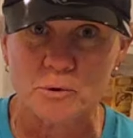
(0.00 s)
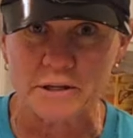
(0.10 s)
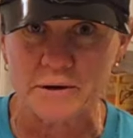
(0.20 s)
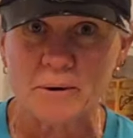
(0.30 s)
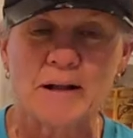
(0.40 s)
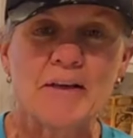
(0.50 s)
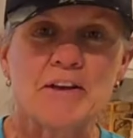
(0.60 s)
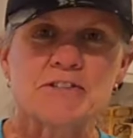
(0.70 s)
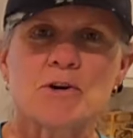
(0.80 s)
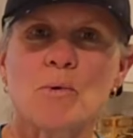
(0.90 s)
for you.
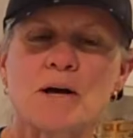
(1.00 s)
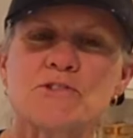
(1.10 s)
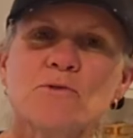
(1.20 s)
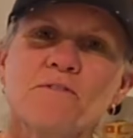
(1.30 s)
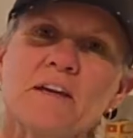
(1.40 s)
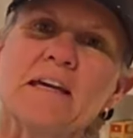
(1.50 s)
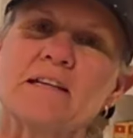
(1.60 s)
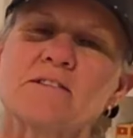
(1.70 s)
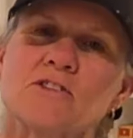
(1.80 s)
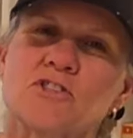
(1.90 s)
So a sous
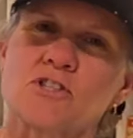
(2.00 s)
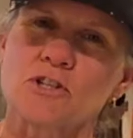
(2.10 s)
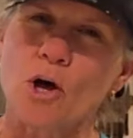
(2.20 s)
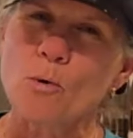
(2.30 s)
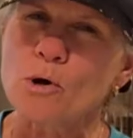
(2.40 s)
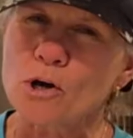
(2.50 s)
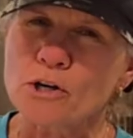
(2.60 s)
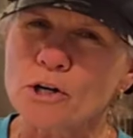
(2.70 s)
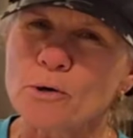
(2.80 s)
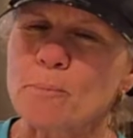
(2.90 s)
vide is a slow
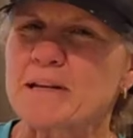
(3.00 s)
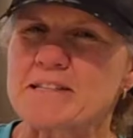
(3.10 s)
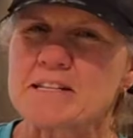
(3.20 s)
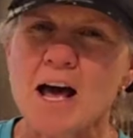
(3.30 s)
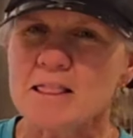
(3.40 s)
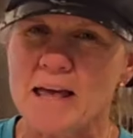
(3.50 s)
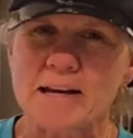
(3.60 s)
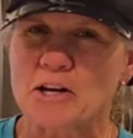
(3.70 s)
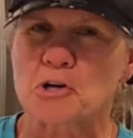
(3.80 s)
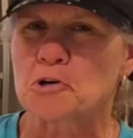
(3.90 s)
cooker, but it's not
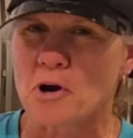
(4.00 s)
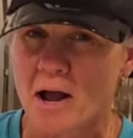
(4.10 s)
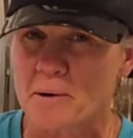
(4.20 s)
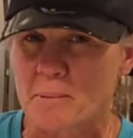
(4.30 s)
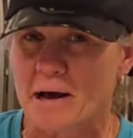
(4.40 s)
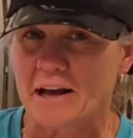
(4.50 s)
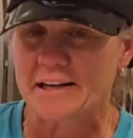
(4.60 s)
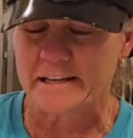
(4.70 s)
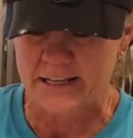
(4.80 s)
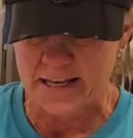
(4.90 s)
like a crock
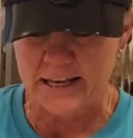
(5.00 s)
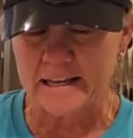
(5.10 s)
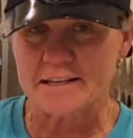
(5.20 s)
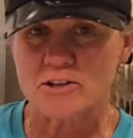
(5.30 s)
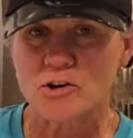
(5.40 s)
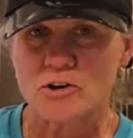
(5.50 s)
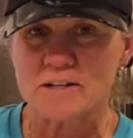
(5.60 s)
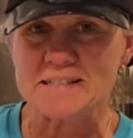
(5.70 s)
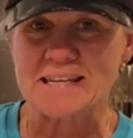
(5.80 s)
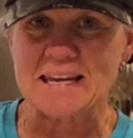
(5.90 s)
pot. It
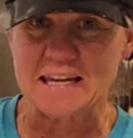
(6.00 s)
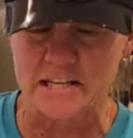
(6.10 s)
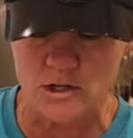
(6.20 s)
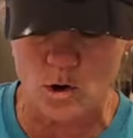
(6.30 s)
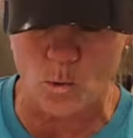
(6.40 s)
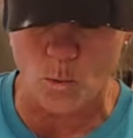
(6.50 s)
cooks in